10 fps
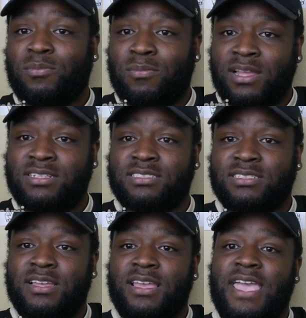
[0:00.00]
much,
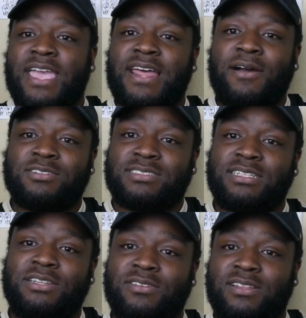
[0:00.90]
and I will
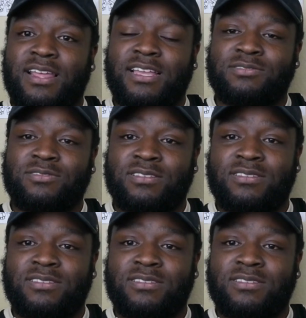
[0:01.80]
see you in the next one.